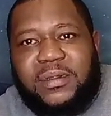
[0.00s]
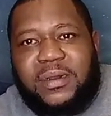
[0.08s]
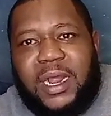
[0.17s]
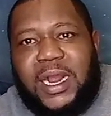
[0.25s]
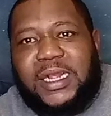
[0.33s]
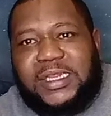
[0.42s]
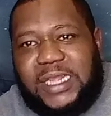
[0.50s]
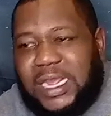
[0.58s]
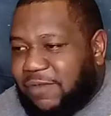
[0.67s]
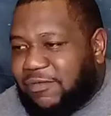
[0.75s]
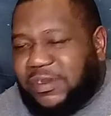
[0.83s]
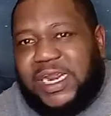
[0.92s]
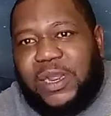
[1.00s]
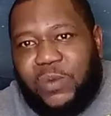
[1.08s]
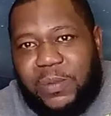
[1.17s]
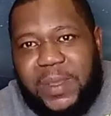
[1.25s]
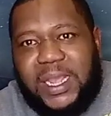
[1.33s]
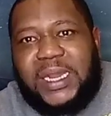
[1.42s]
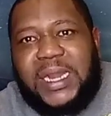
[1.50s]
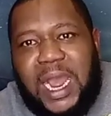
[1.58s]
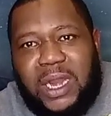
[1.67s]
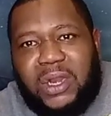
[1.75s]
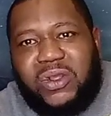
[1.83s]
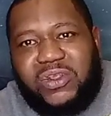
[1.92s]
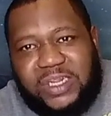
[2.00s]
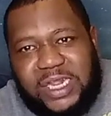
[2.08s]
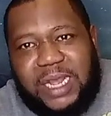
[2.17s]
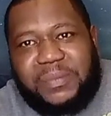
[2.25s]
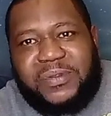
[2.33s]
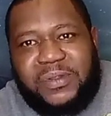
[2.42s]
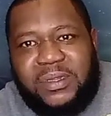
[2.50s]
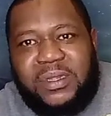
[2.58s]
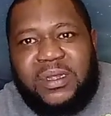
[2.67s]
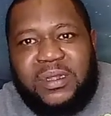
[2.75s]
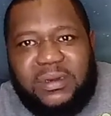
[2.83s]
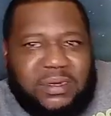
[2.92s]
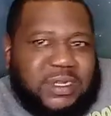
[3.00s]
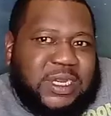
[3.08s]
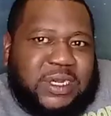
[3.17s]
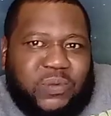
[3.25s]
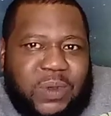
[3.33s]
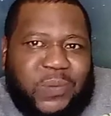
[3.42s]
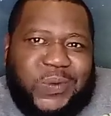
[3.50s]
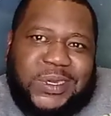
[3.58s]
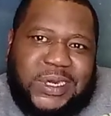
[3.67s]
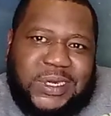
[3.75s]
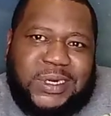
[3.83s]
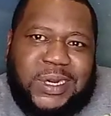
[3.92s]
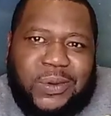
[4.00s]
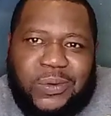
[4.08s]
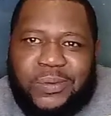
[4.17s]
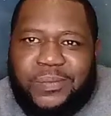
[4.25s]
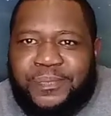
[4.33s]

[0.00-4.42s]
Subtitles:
Like I said, every day we making our little steps to get to where we need to go.